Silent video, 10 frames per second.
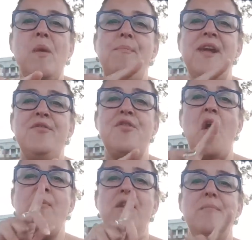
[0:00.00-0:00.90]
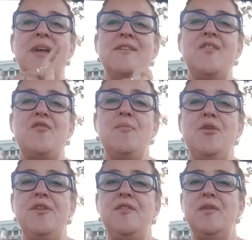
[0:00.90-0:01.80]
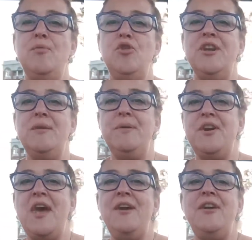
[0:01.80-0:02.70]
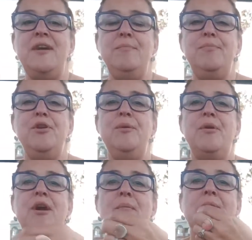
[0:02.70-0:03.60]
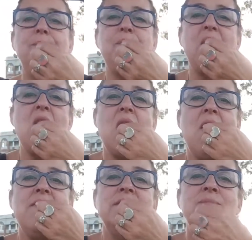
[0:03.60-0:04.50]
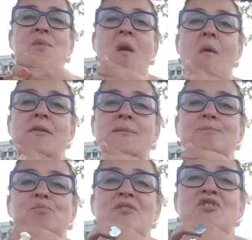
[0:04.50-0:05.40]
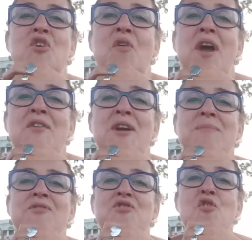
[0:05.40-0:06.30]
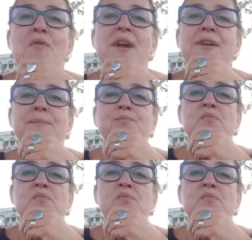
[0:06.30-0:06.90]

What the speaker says: Beth, I'm going to make a smoothie in the morning, a banana and blueberry one. It's a great name, isn't it, Rita?